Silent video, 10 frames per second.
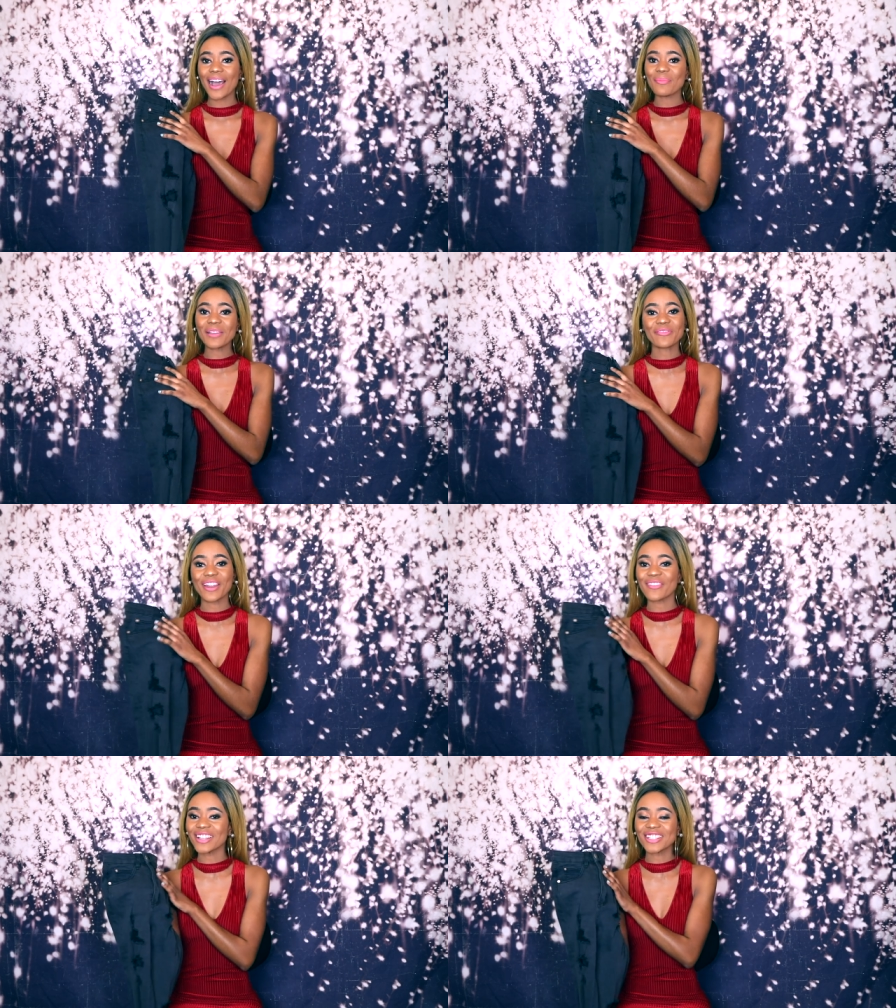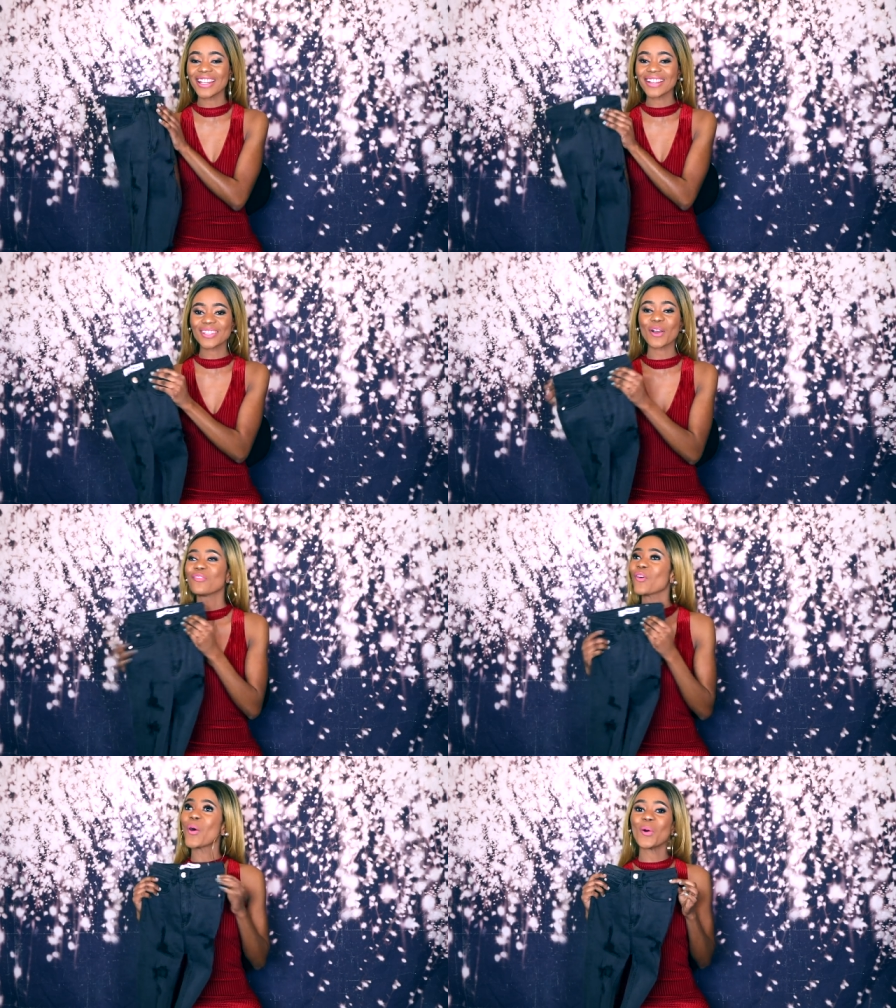Are my favorite jeans of
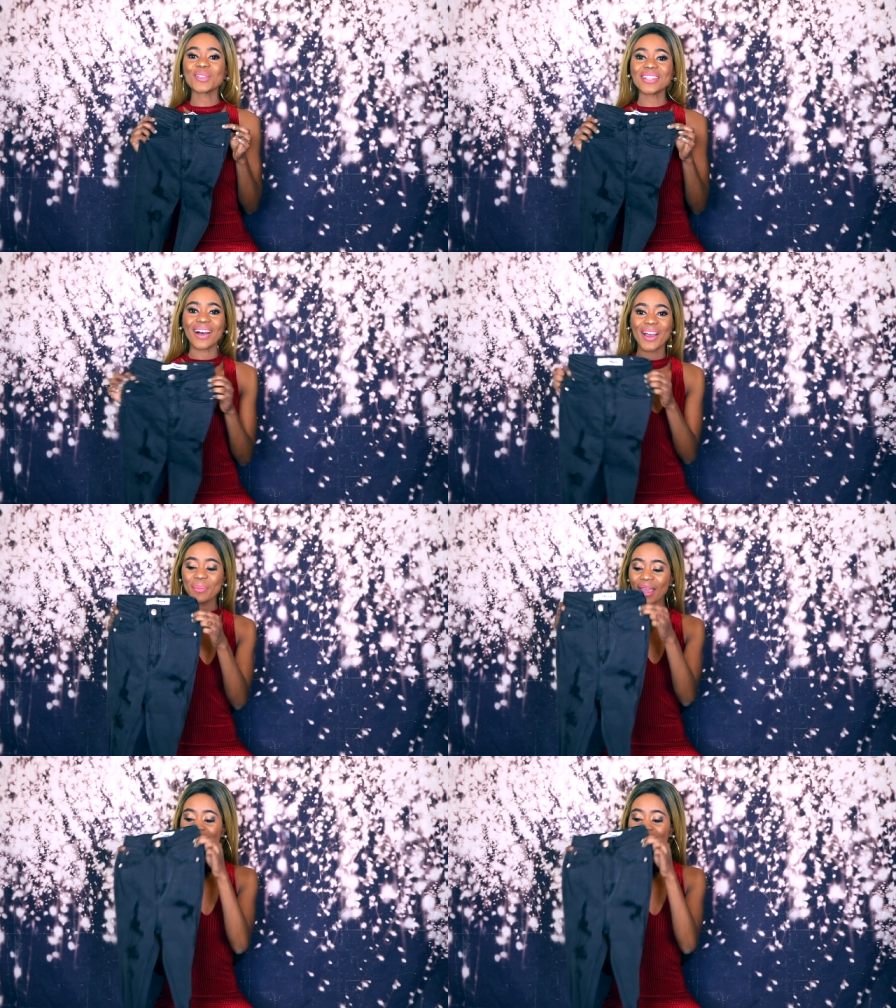all time.